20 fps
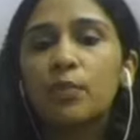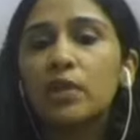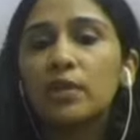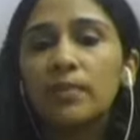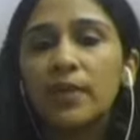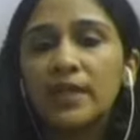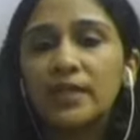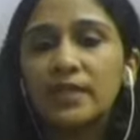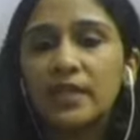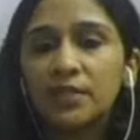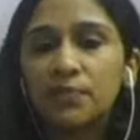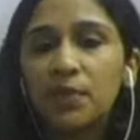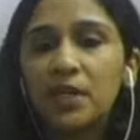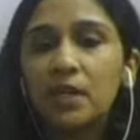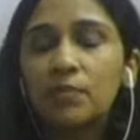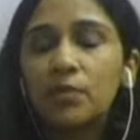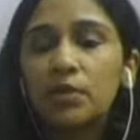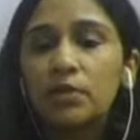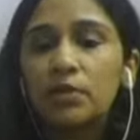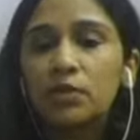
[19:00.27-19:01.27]
that Polyplex has
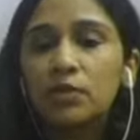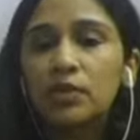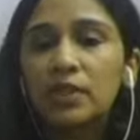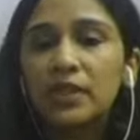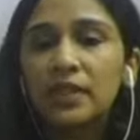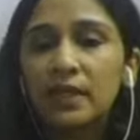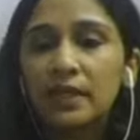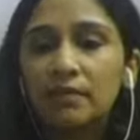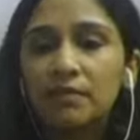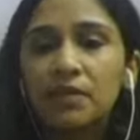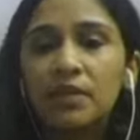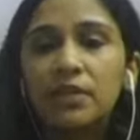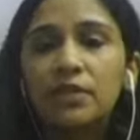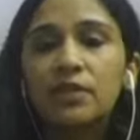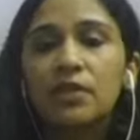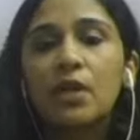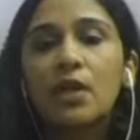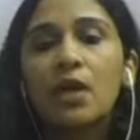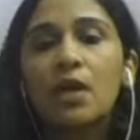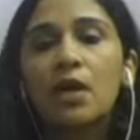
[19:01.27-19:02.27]
been able to
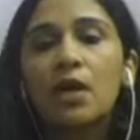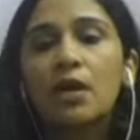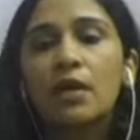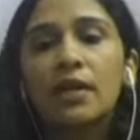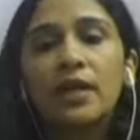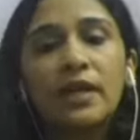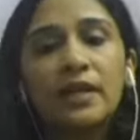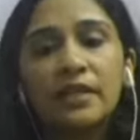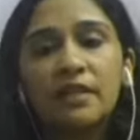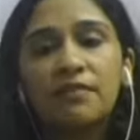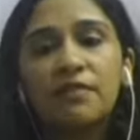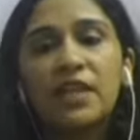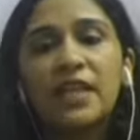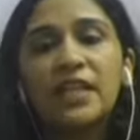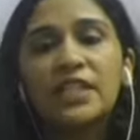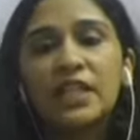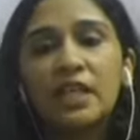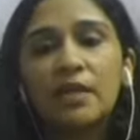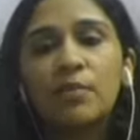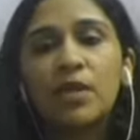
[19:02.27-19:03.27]
deliver
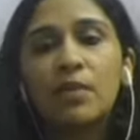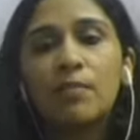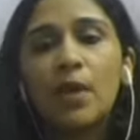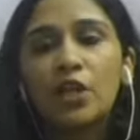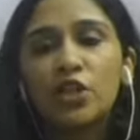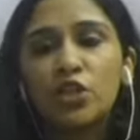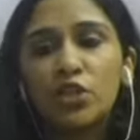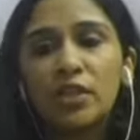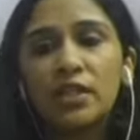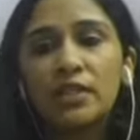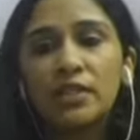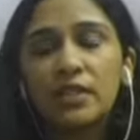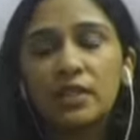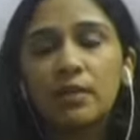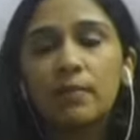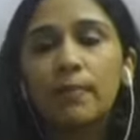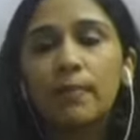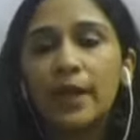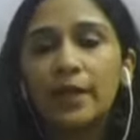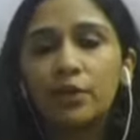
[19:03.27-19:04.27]
relatively stable margins
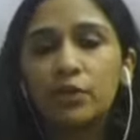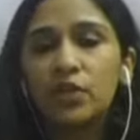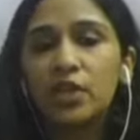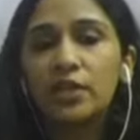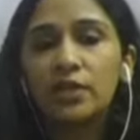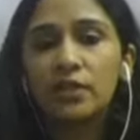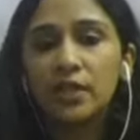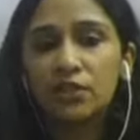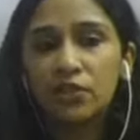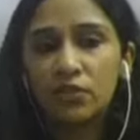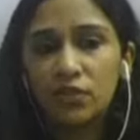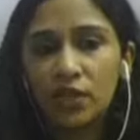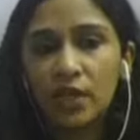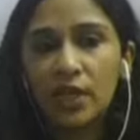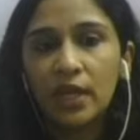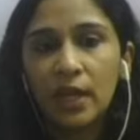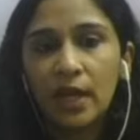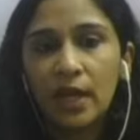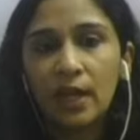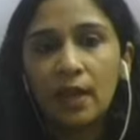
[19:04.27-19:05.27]
compared to the
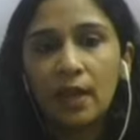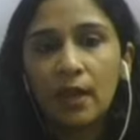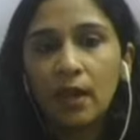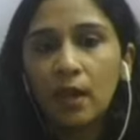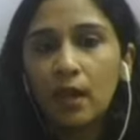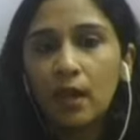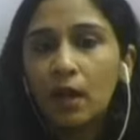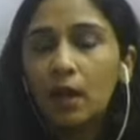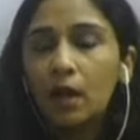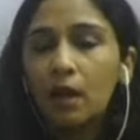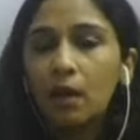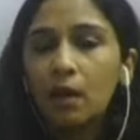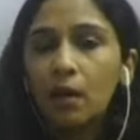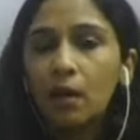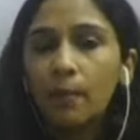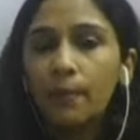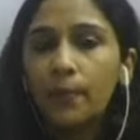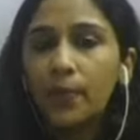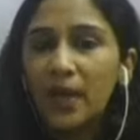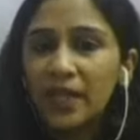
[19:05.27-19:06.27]
industry.
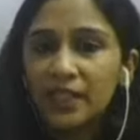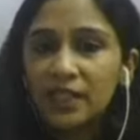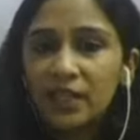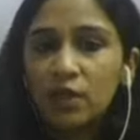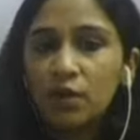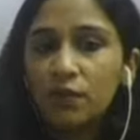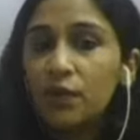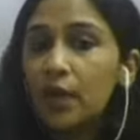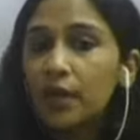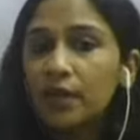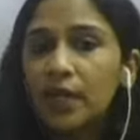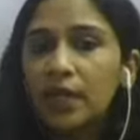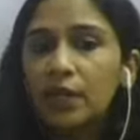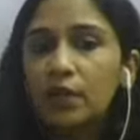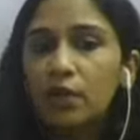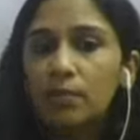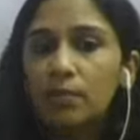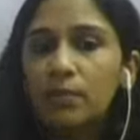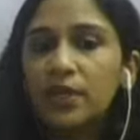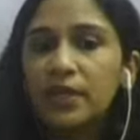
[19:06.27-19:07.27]
Pricing of our
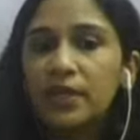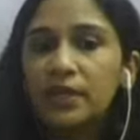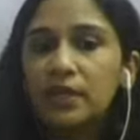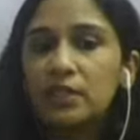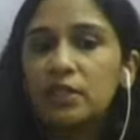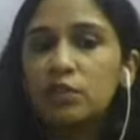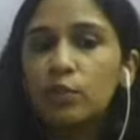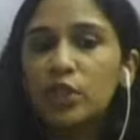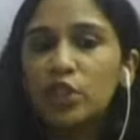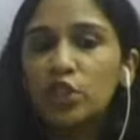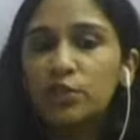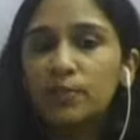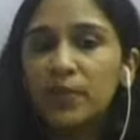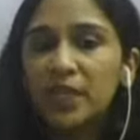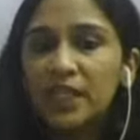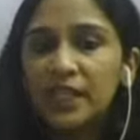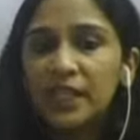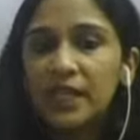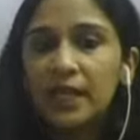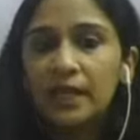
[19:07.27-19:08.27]
key raw materials, which is
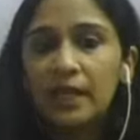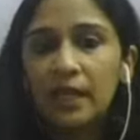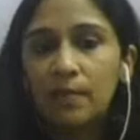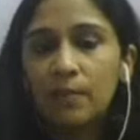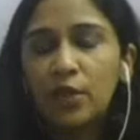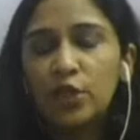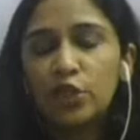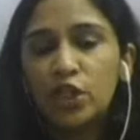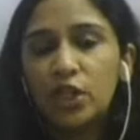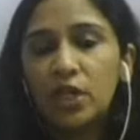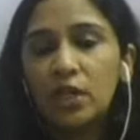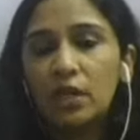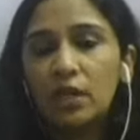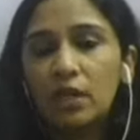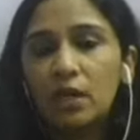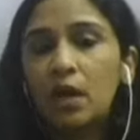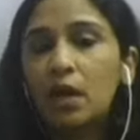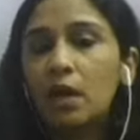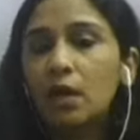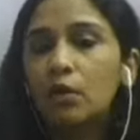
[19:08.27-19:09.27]
PTA and MEG,
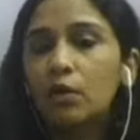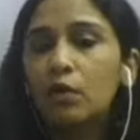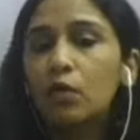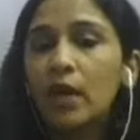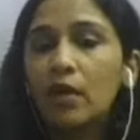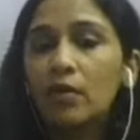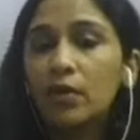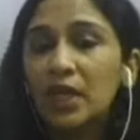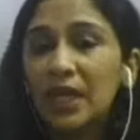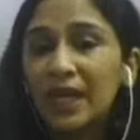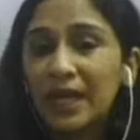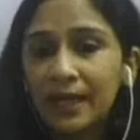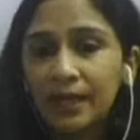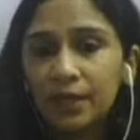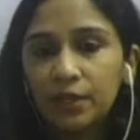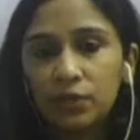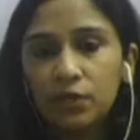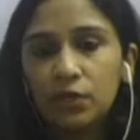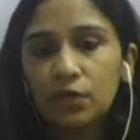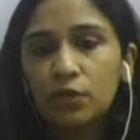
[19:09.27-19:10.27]
are no doubt
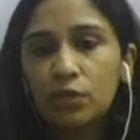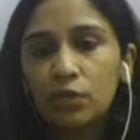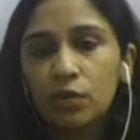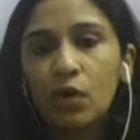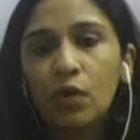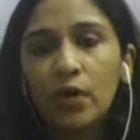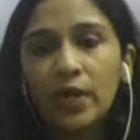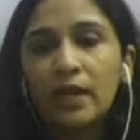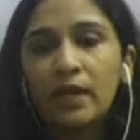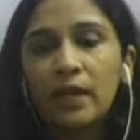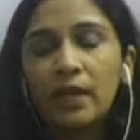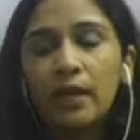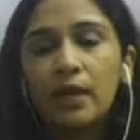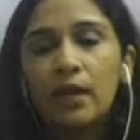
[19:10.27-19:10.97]
linked to the crude oil.